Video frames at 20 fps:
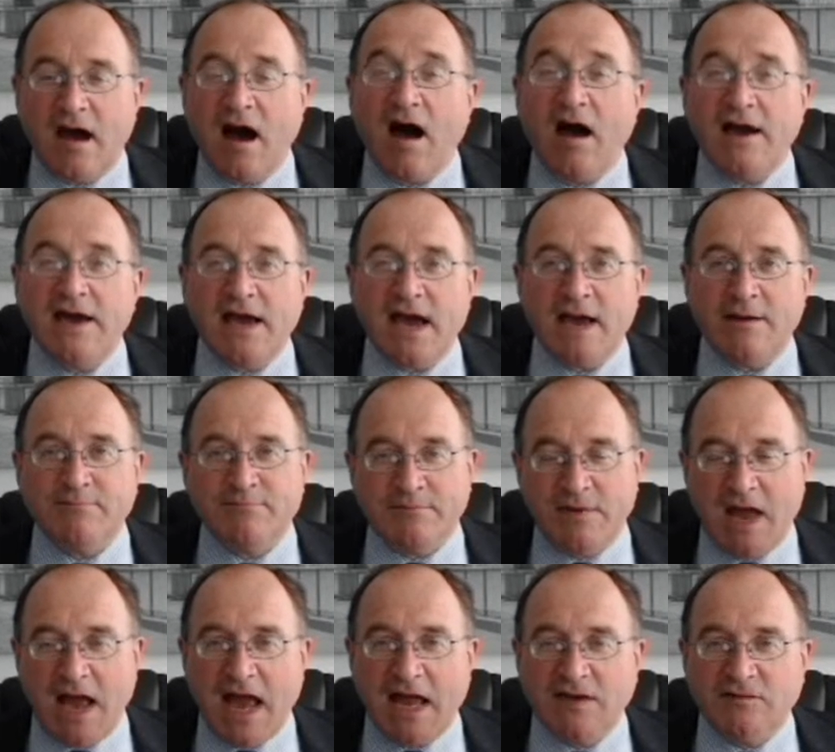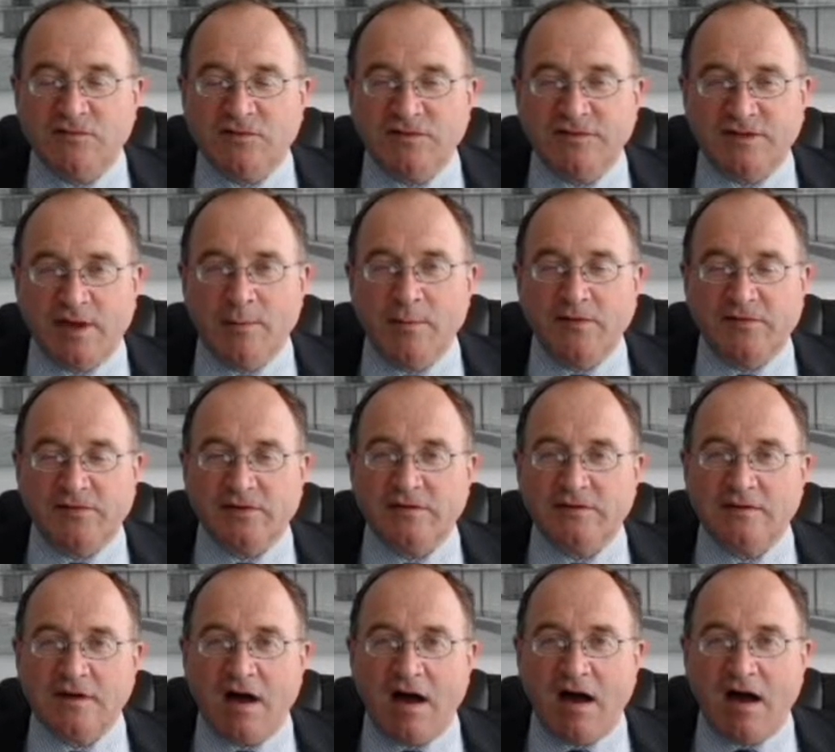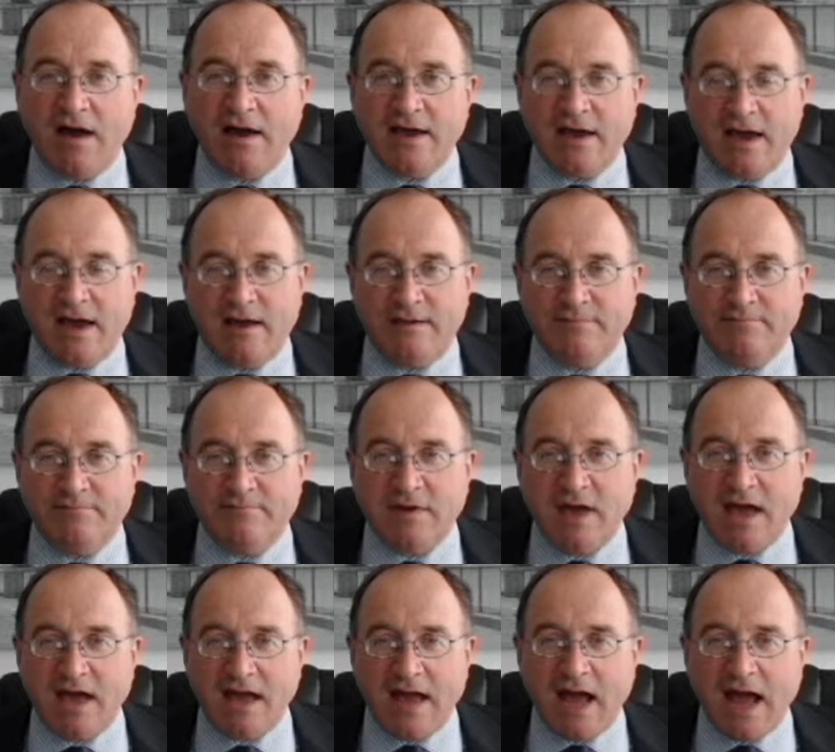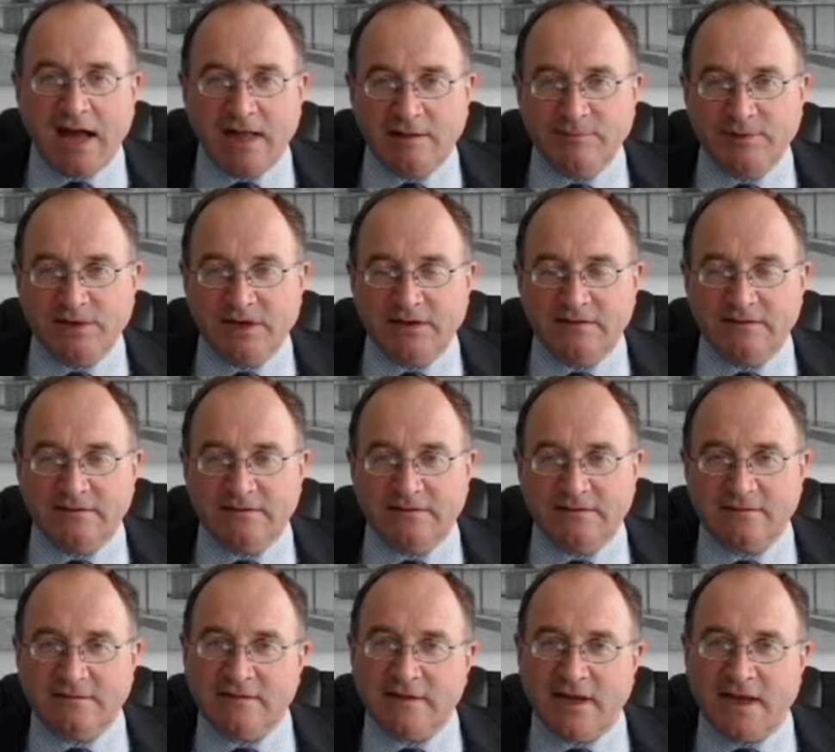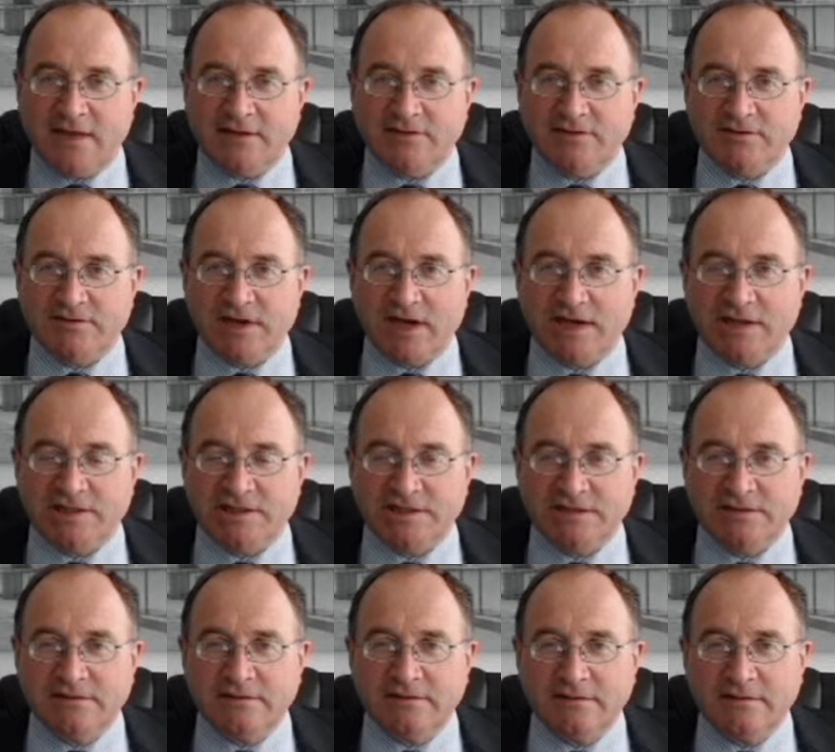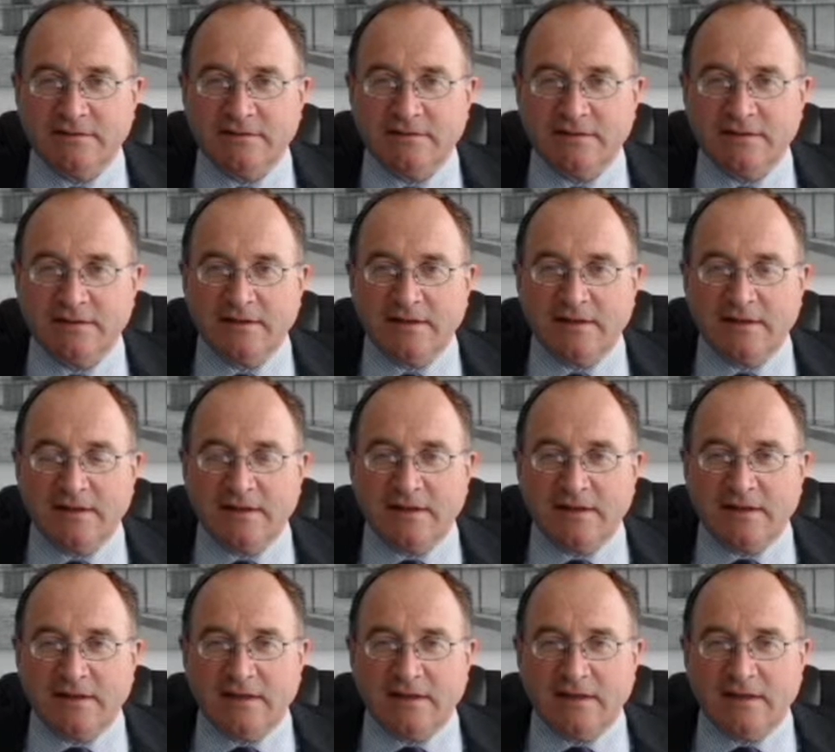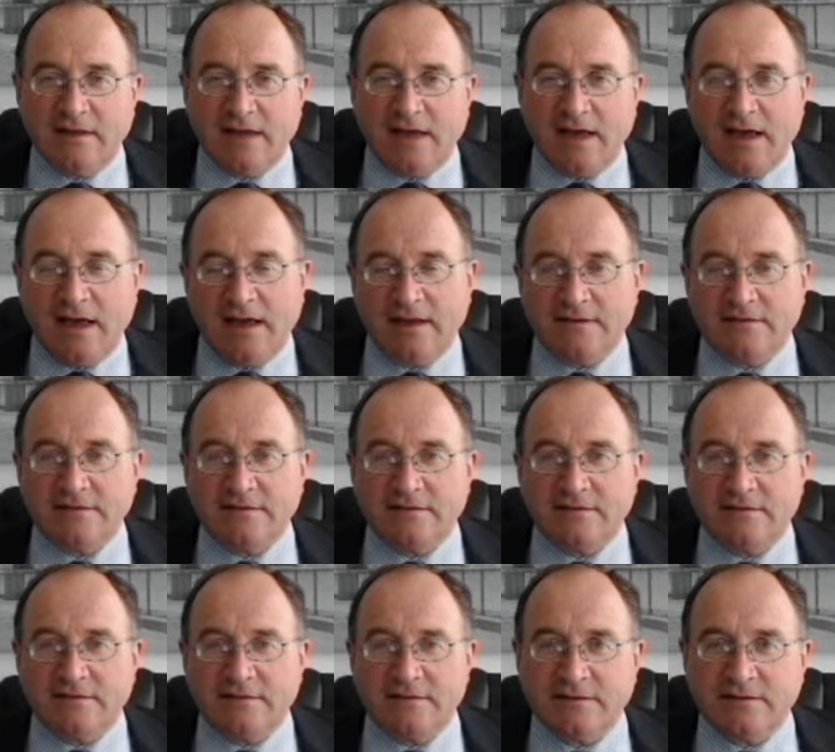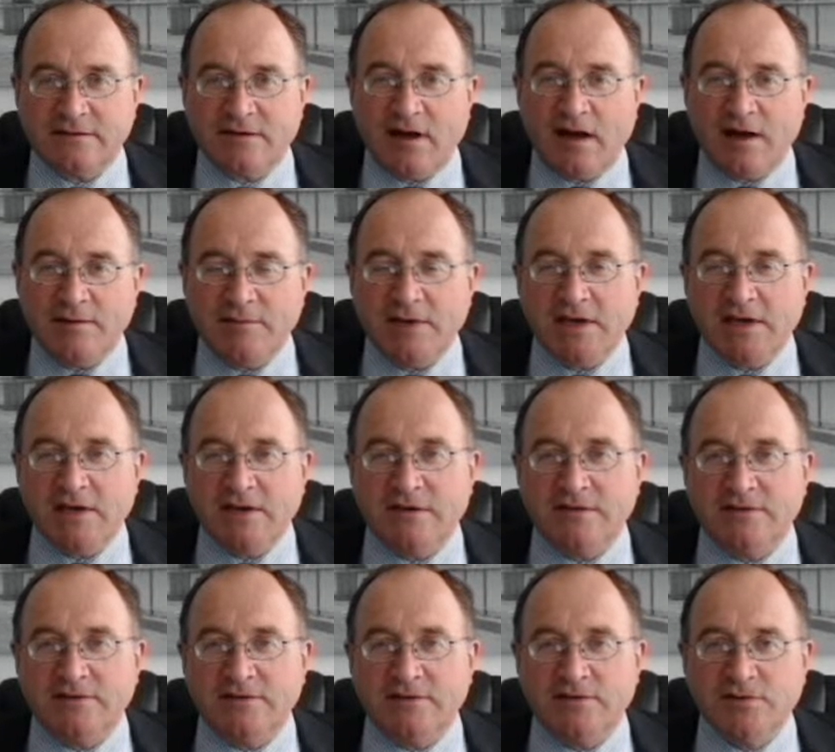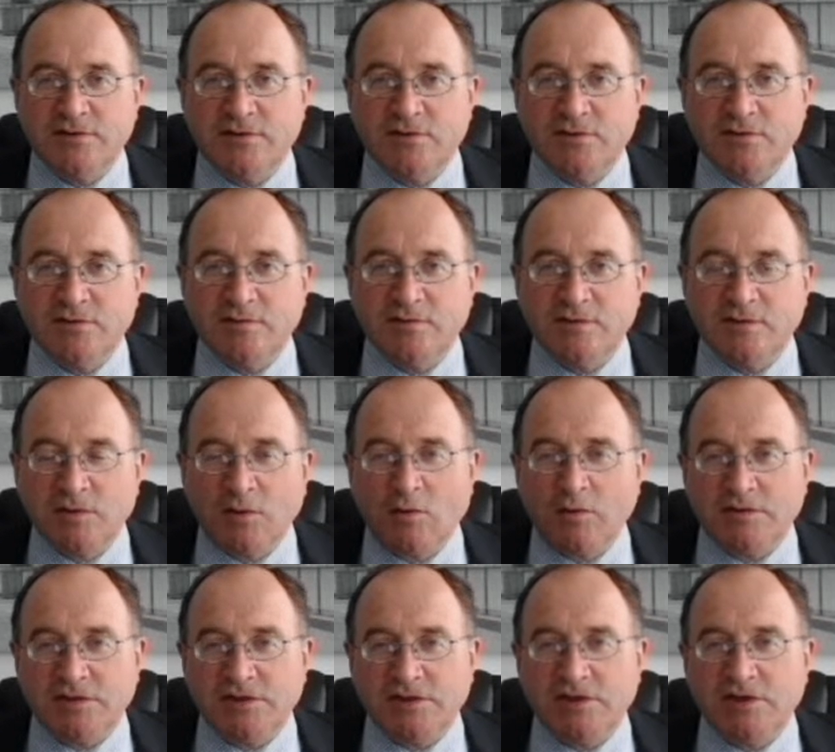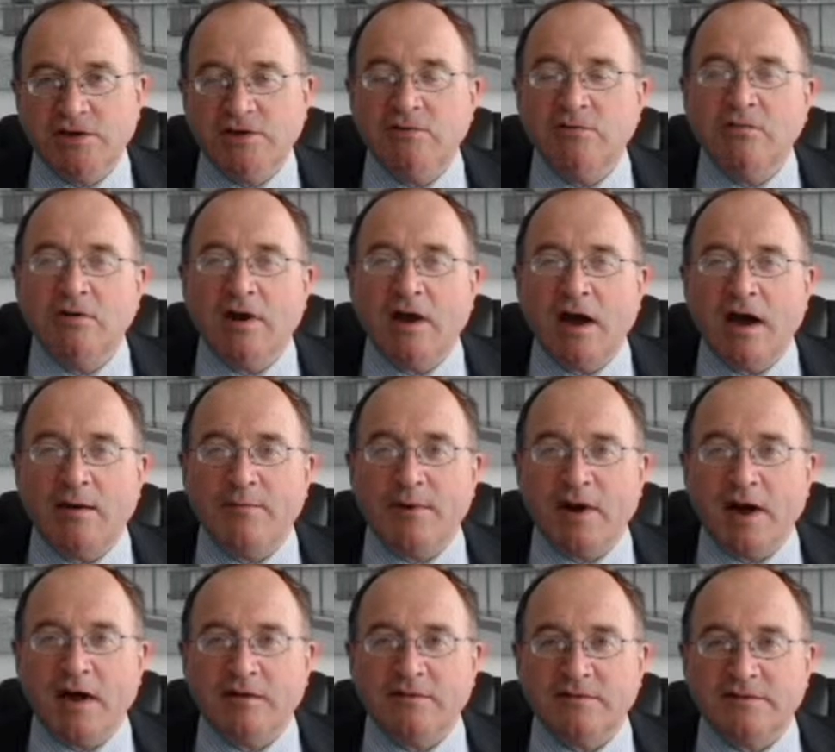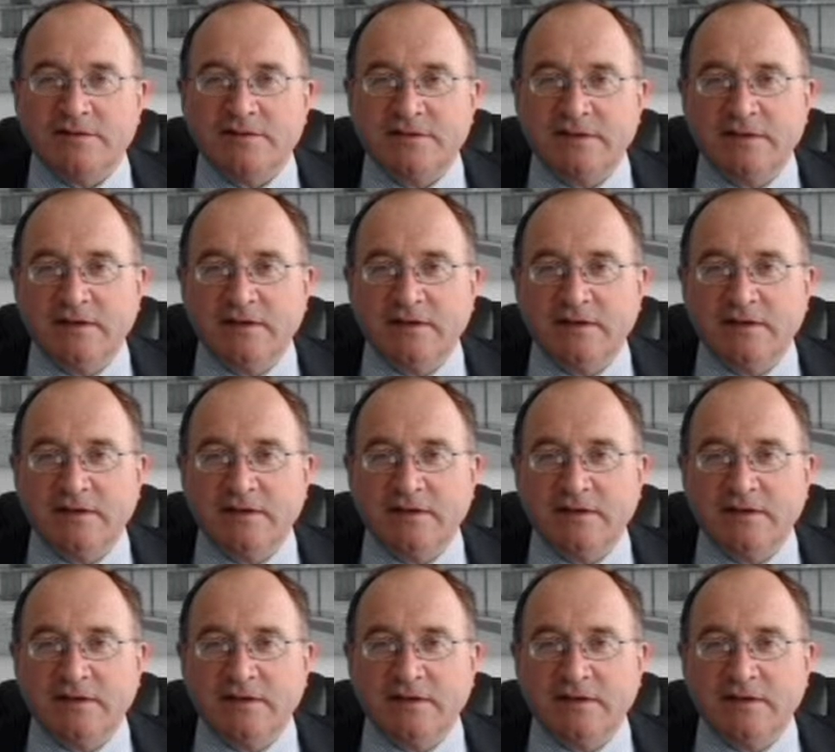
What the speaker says: I am Andrew Somerville. I am Albion Education, and I'm here to talk to you about